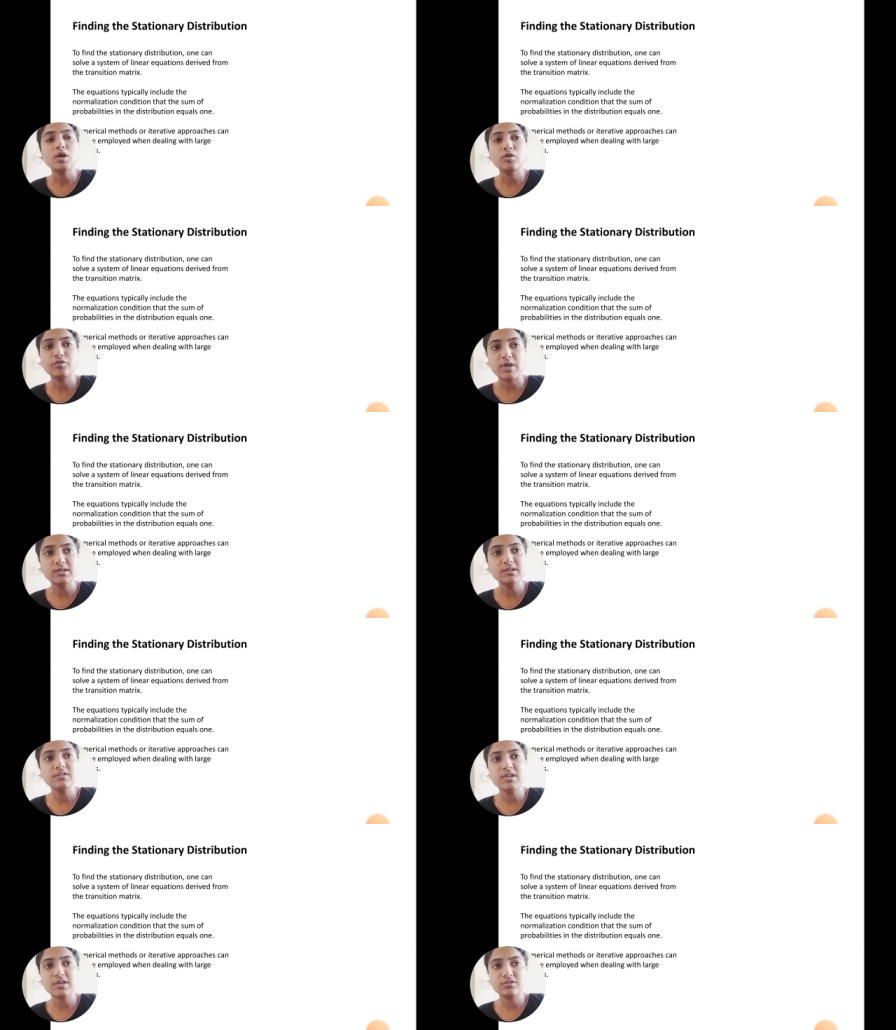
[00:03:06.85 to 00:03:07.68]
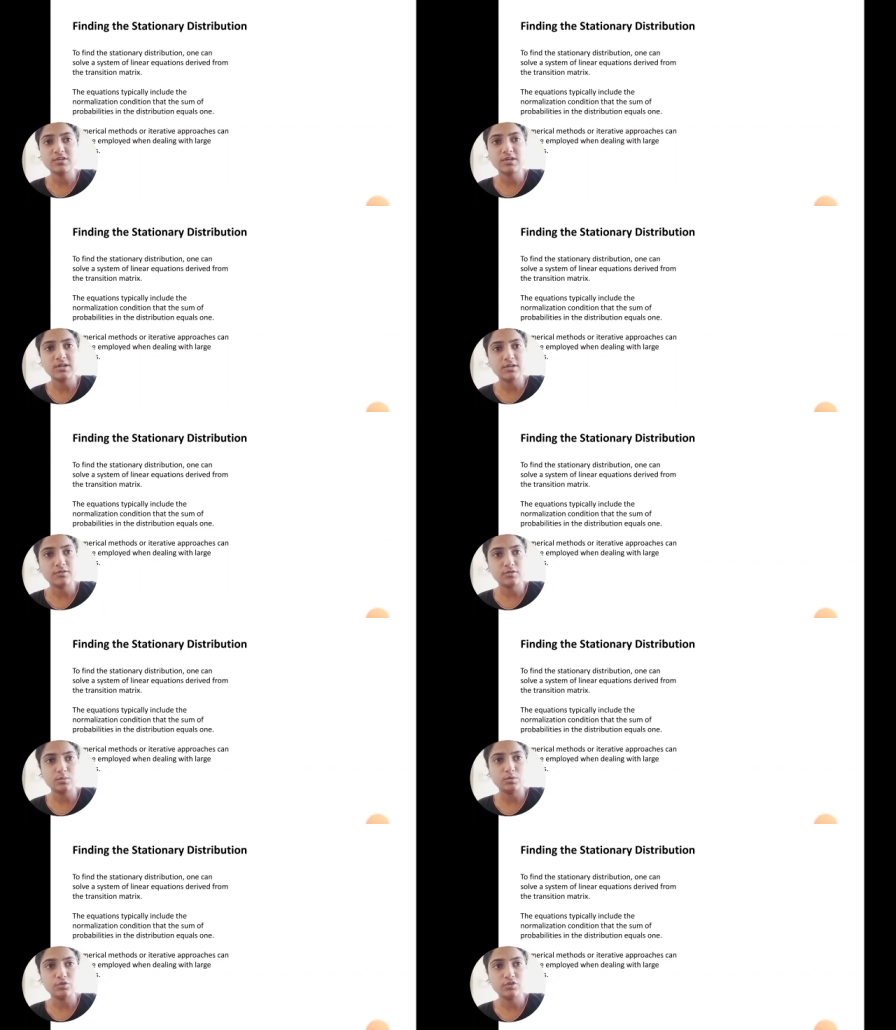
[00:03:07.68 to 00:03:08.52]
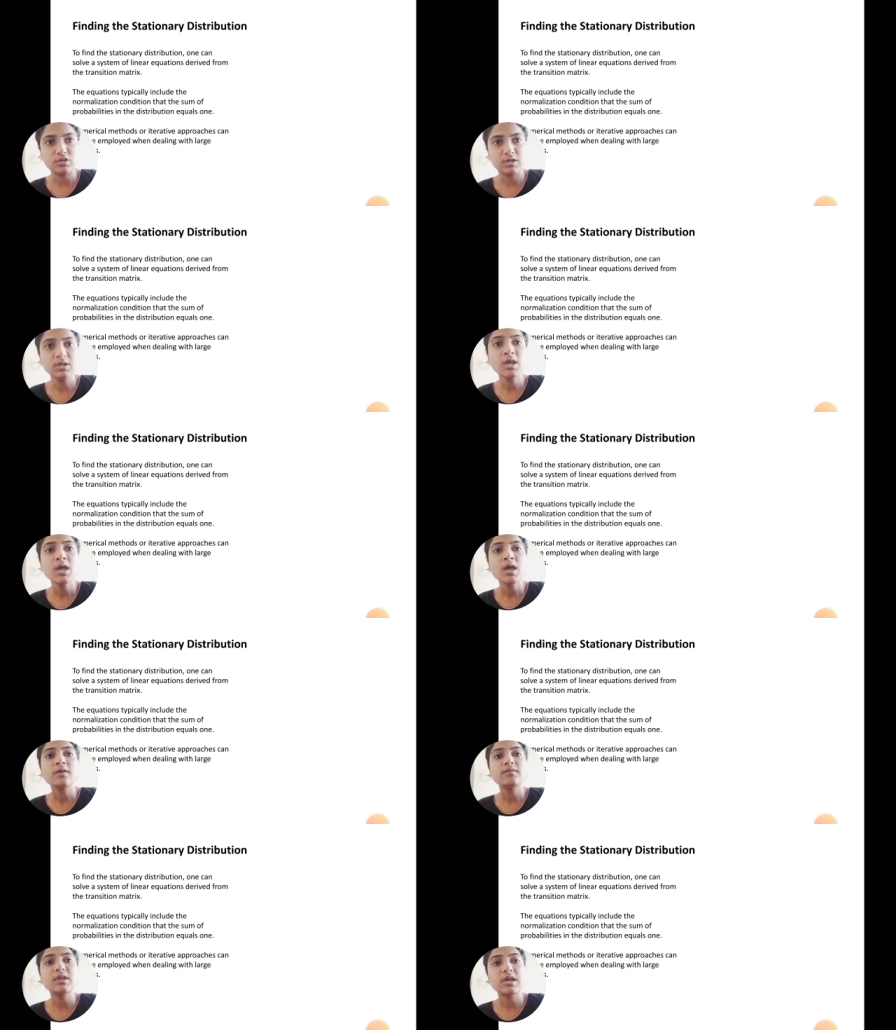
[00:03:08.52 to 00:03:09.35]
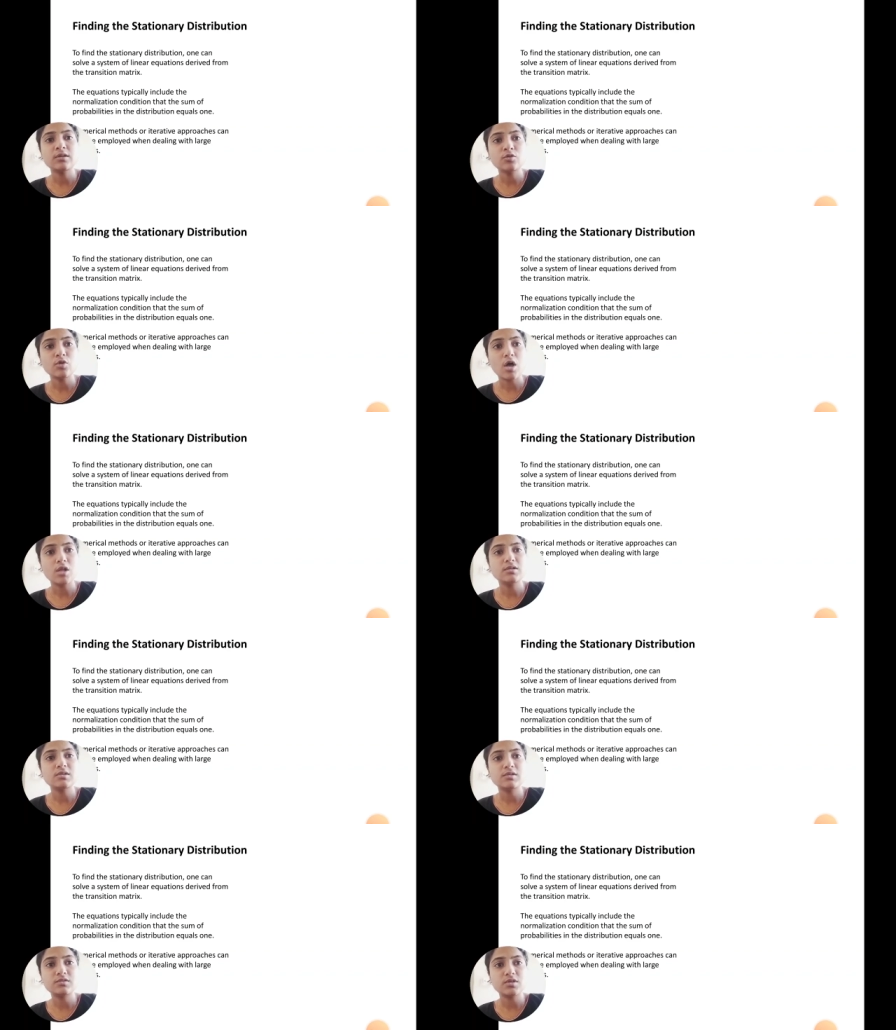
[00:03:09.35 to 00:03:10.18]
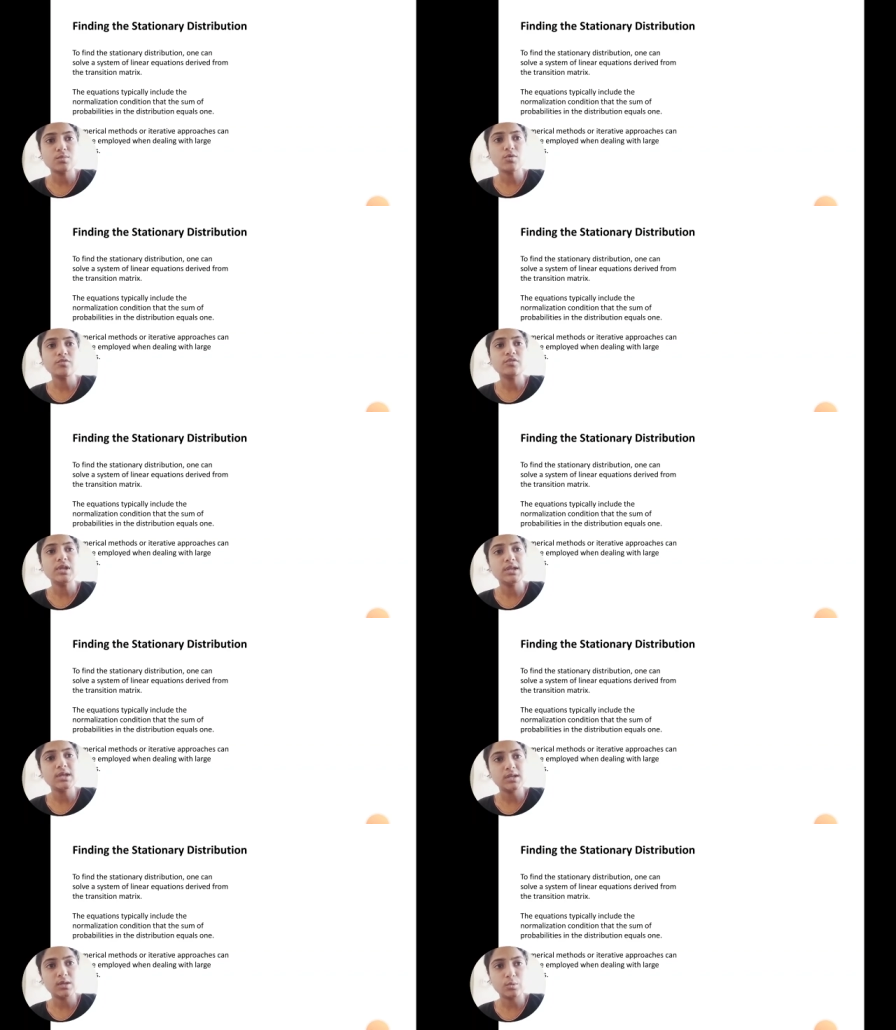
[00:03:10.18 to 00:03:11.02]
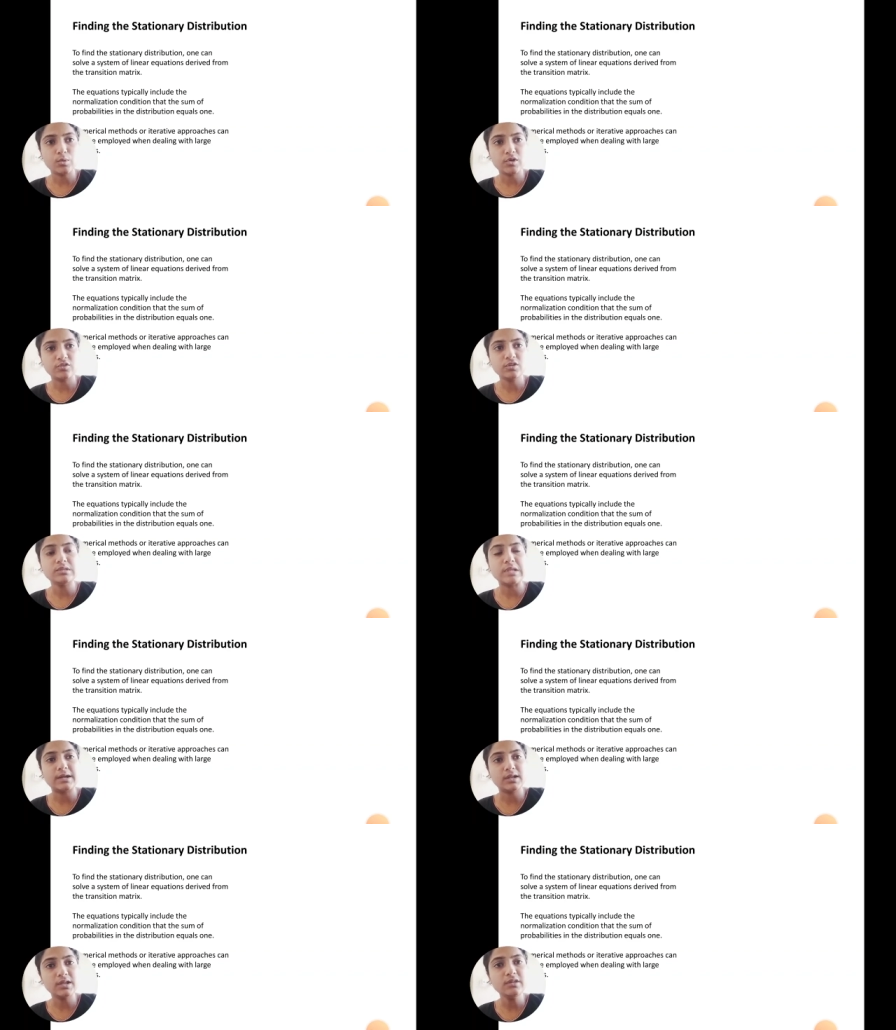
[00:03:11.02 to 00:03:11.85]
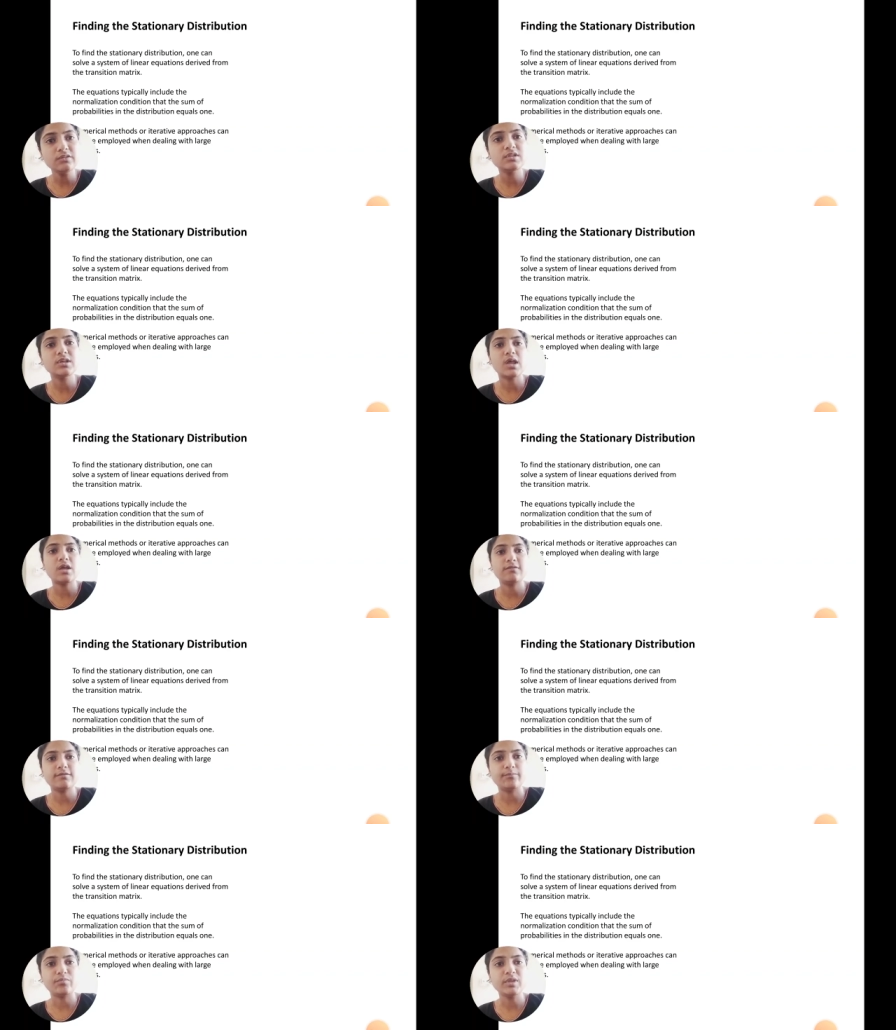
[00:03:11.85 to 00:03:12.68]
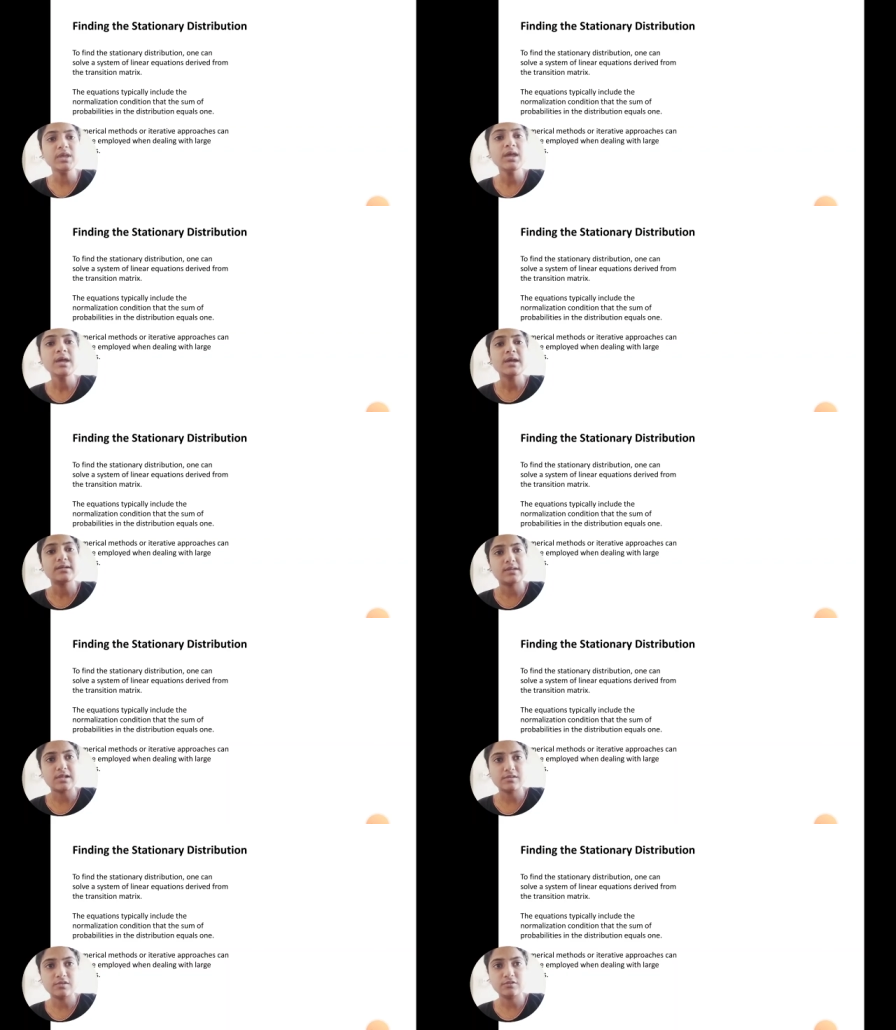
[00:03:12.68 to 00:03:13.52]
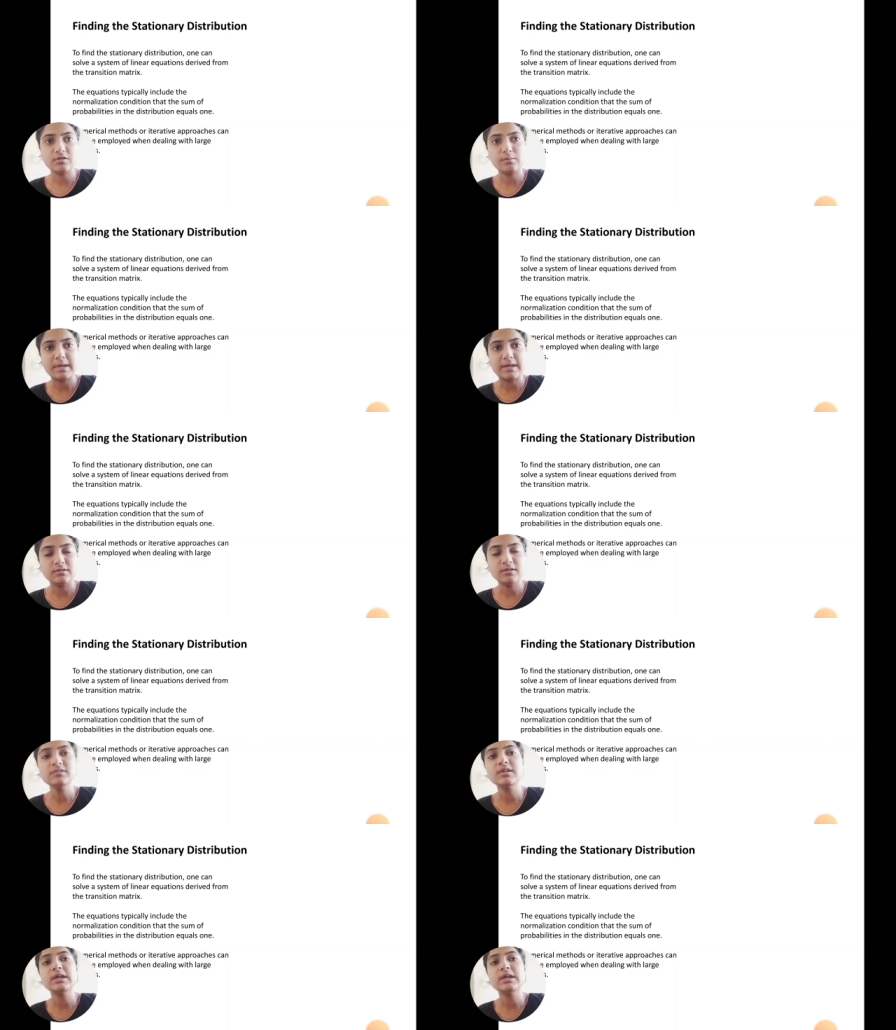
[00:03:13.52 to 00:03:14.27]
To find the stationary distribution, we can solve a system of linear equation that is derived from the transition matrix.